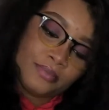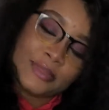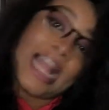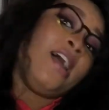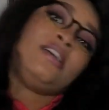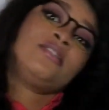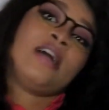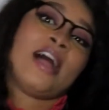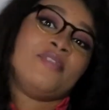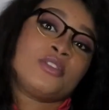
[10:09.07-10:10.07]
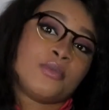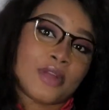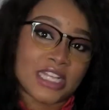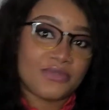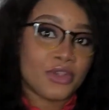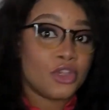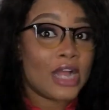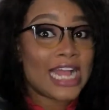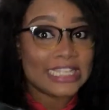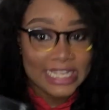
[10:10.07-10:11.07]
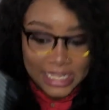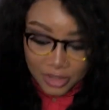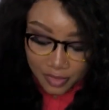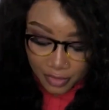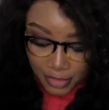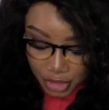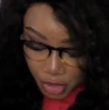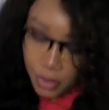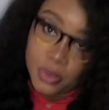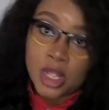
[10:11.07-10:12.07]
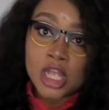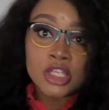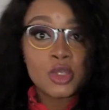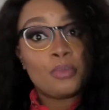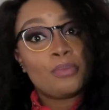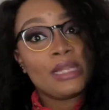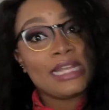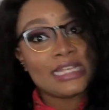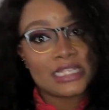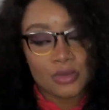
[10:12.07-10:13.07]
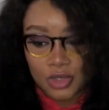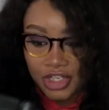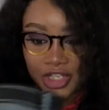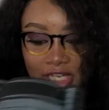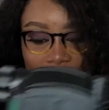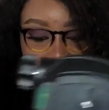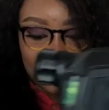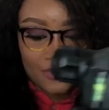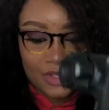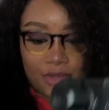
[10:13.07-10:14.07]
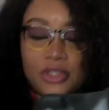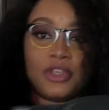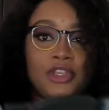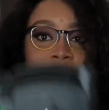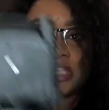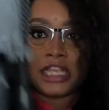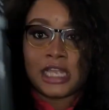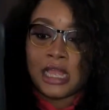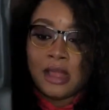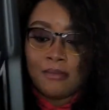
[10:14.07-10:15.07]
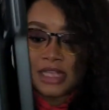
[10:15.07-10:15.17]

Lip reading: I also have a surprise for you at the end of the video, so please watch to the end of the video so you see my